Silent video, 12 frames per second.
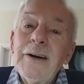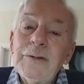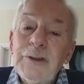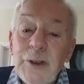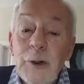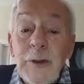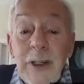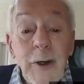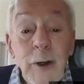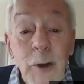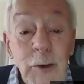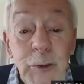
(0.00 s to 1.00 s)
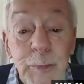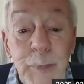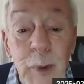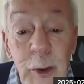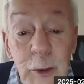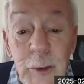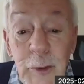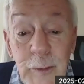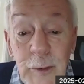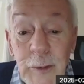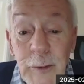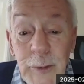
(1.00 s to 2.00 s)
So he holds both of
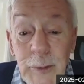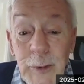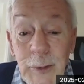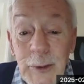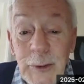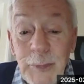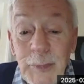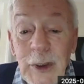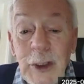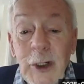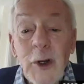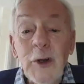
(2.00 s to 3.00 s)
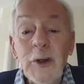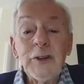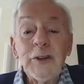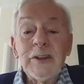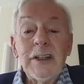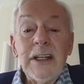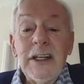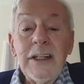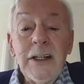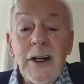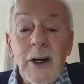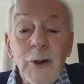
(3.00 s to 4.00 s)
those views because
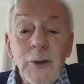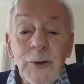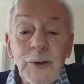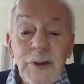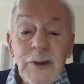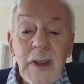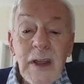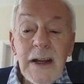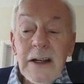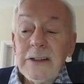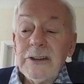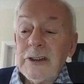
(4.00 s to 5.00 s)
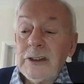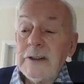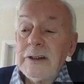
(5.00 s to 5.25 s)
he holds that